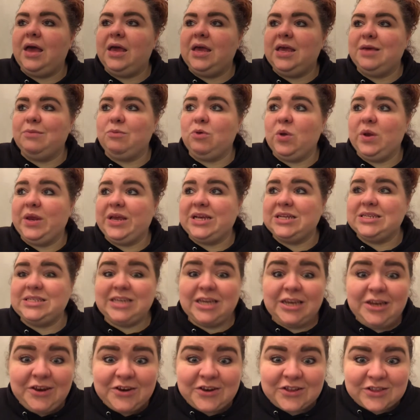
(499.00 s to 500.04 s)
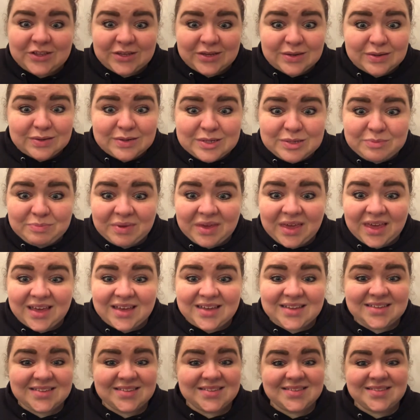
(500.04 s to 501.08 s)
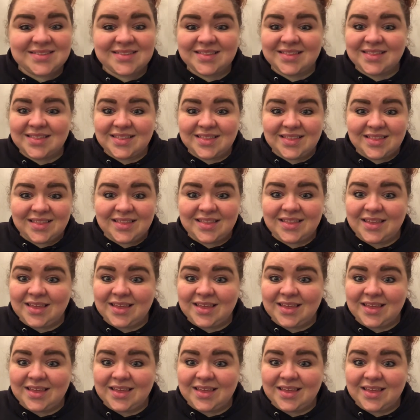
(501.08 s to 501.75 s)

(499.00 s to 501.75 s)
I am going to continue to lose because